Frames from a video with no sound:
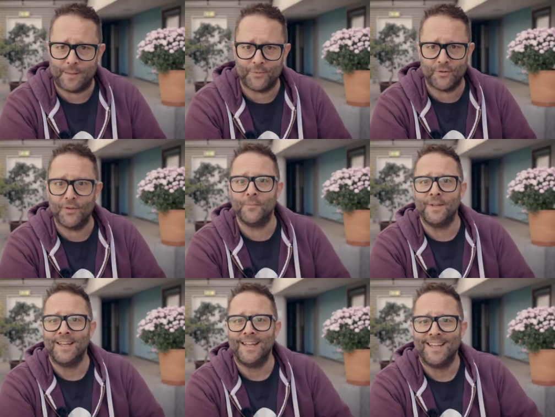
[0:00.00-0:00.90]
Amazon,
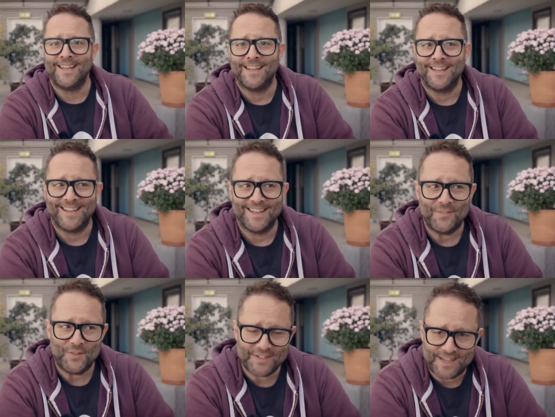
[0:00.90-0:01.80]

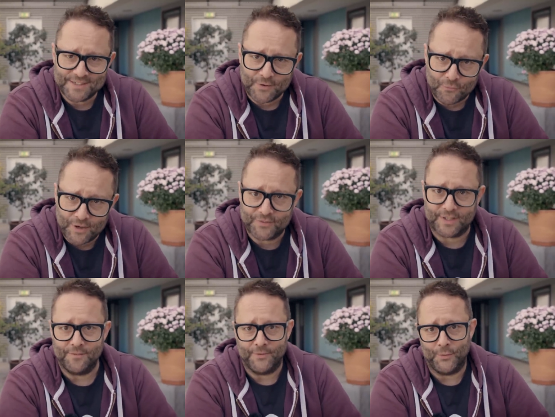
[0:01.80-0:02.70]
there's less of a
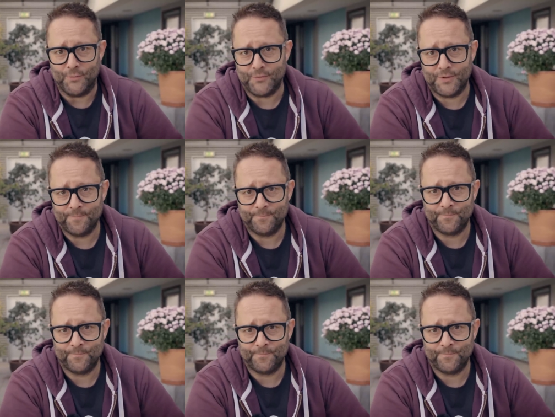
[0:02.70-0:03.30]
risk involved.